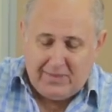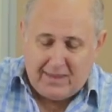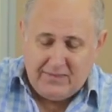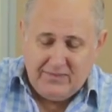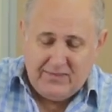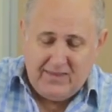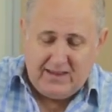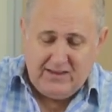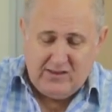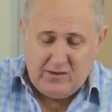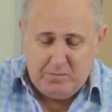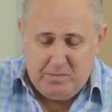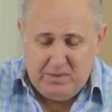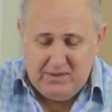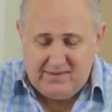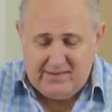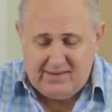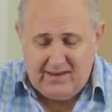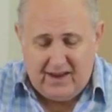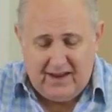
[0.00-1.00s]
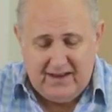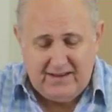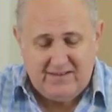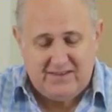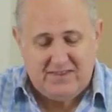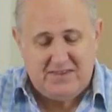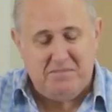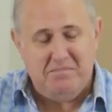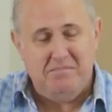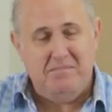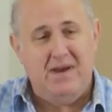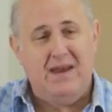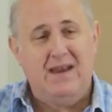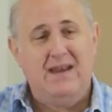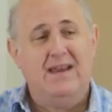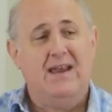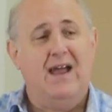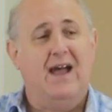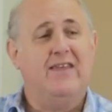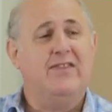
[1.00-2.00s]
That's besides the
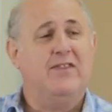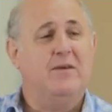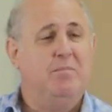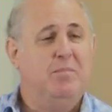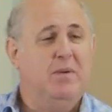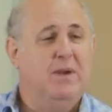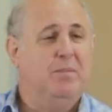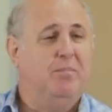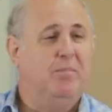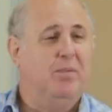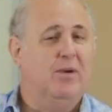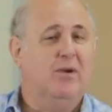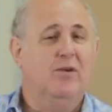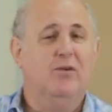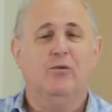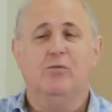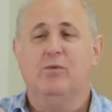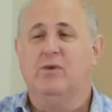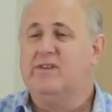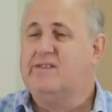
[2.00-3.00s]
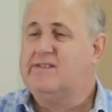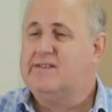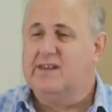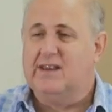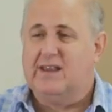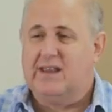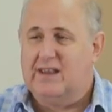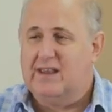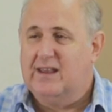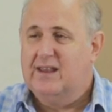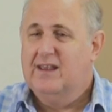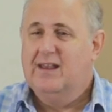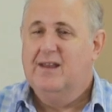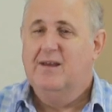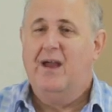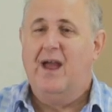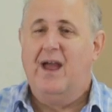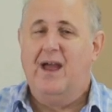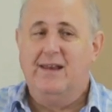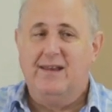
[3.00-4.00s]
many other people who were sick
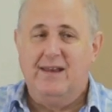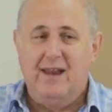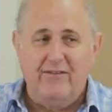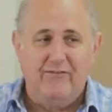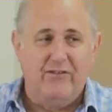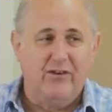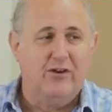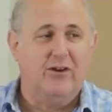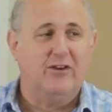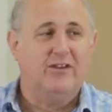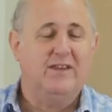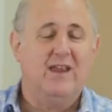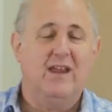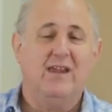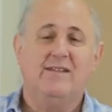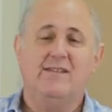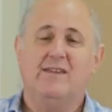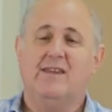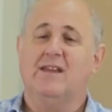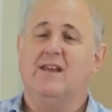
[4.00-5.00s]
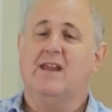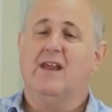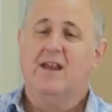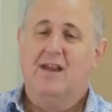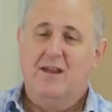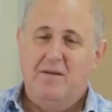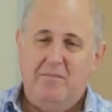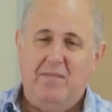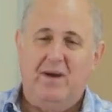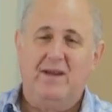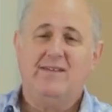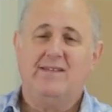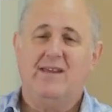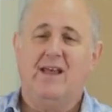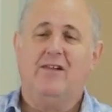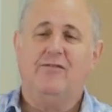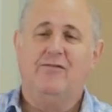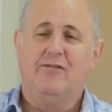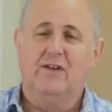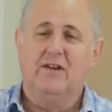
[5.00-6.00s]
and never got tested,
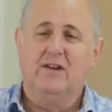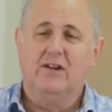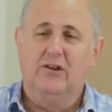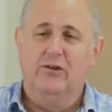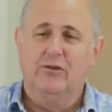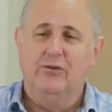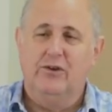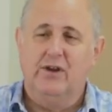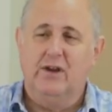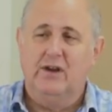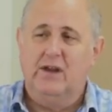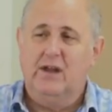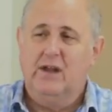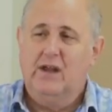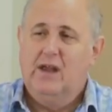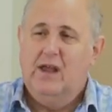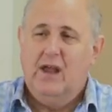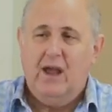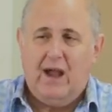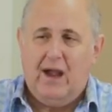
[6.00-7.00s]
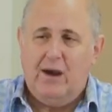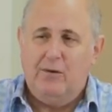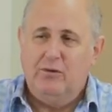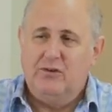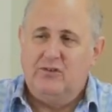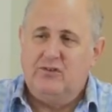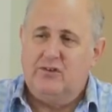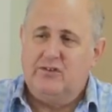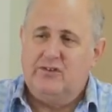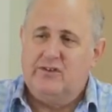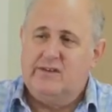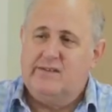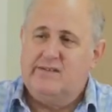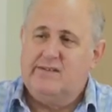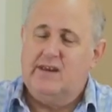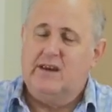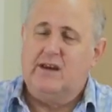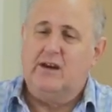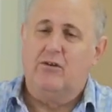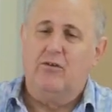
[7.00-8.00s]
myself included. I was also
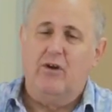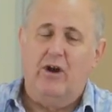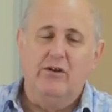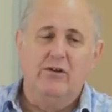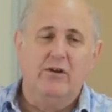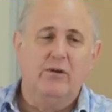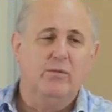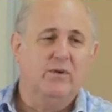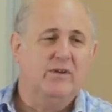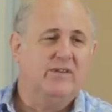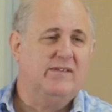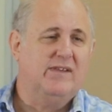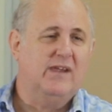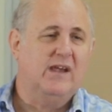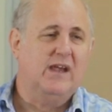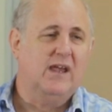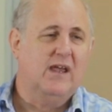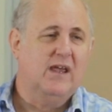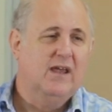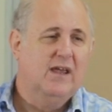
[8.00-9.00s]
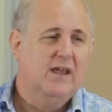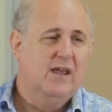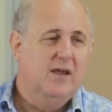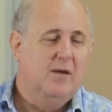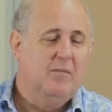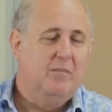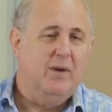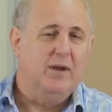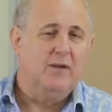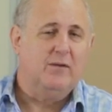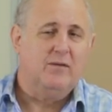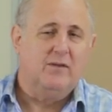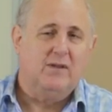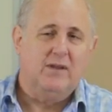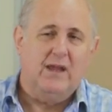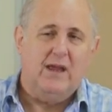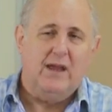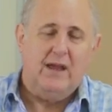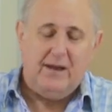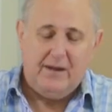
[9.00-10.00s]
sick, Rona was sick,
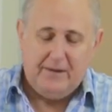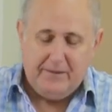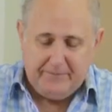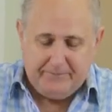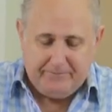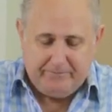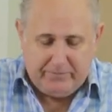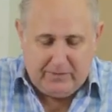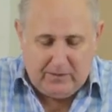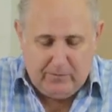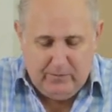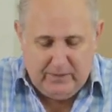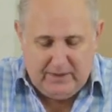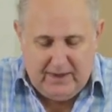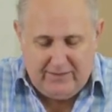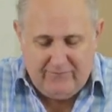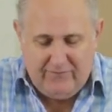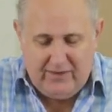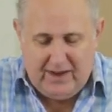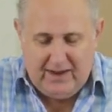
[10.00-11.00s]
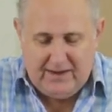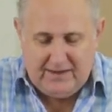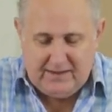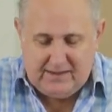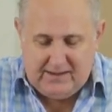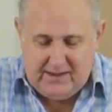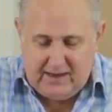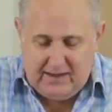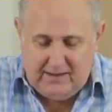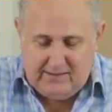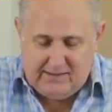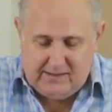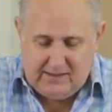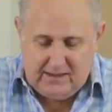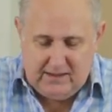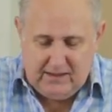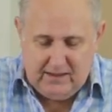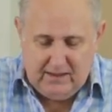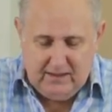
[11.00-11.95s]
but we never had a test.